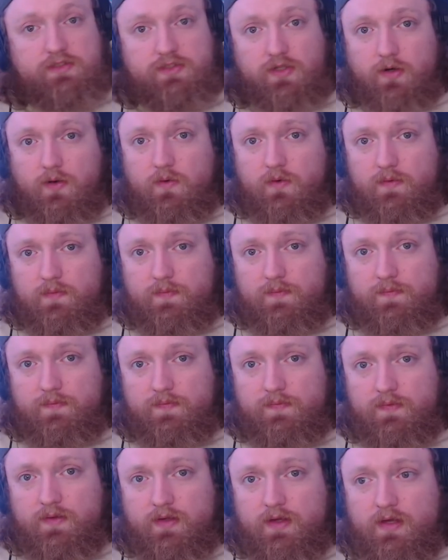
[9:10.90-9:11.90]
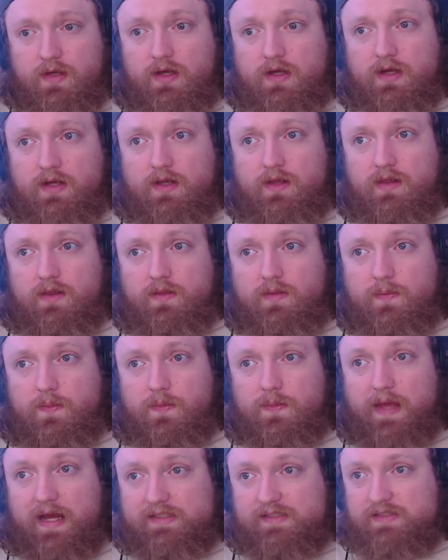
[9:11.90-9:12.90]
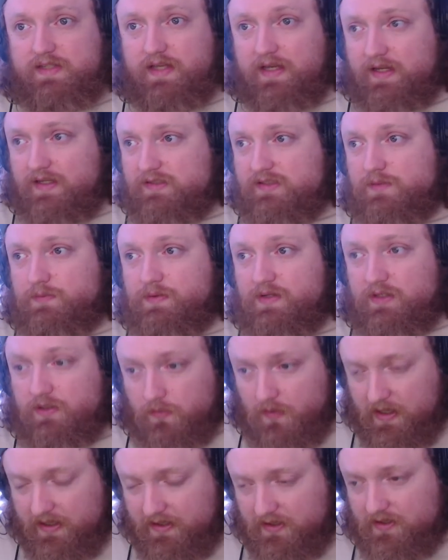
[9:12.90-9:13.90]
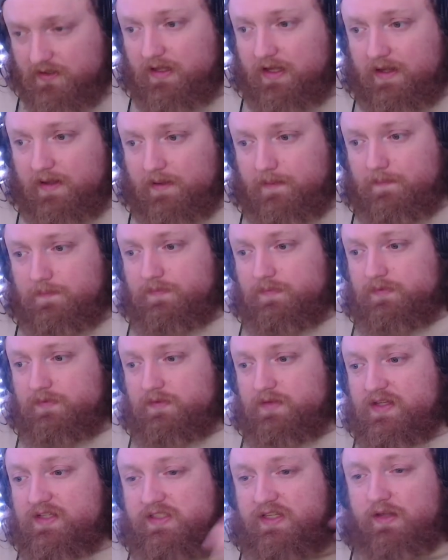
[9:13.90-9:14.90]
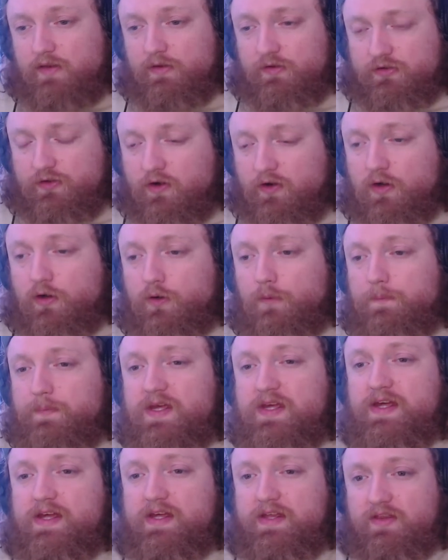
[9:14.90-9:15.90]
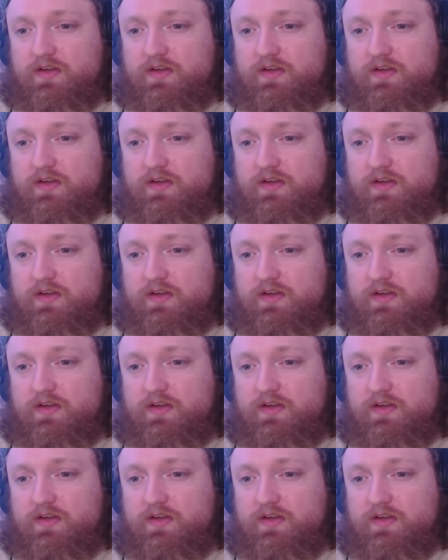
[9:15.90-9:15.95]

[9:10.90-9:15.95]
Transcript: so, that stands to be corrected that these killers aren't OP,